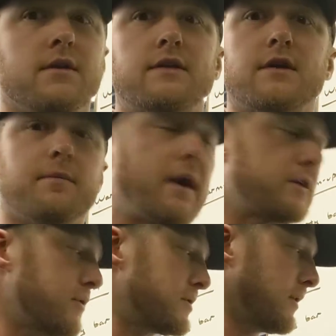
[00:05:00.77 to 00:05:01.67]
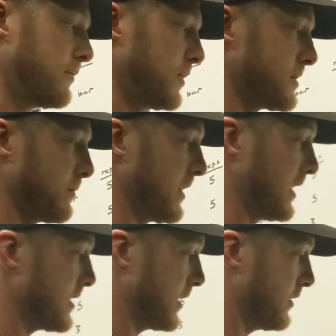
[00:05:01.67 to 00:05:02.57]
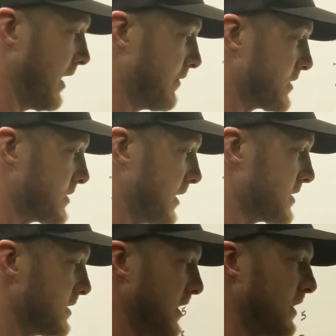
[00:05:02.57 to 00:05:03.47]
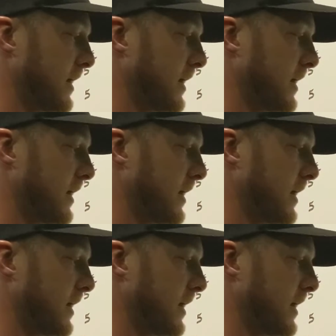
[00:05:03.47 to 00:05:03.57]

that's going to mess with some things, and I could have a 16th.